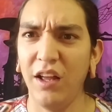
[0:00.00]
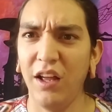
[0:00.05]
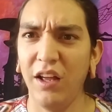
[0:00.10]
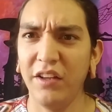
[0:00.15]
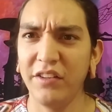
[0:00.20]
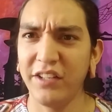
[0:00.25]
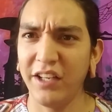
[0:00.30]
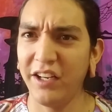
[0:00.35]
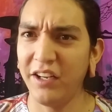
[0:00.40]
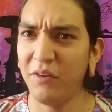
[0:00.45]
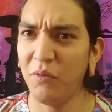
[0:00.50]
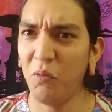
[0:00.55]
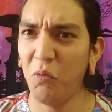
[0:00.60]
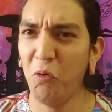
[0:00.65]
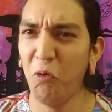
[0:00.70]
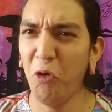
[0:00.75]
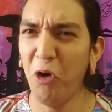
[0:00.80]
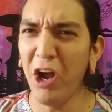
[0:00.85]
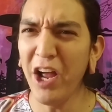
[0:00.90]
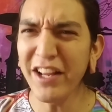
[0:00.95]
I was like,
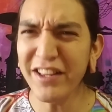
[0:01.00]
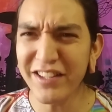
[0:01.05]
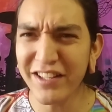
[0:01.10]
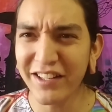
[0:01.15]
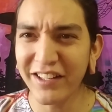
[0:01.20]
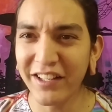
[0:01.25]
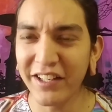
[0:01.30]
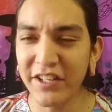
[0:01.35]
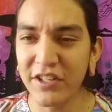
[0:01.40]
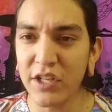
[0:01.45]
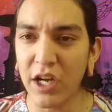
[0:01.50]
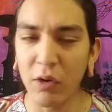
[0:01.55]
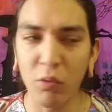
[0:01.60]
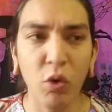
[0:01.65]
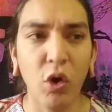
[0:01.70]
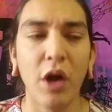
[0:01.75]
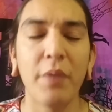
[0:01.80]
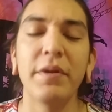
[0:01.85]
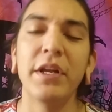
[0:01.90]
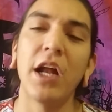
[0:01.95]
"What?" He's like,
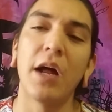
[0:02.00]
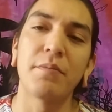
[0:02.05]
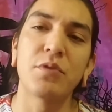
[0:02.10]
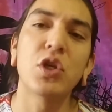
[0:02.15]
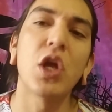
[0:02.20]
"Well, I mean, I'm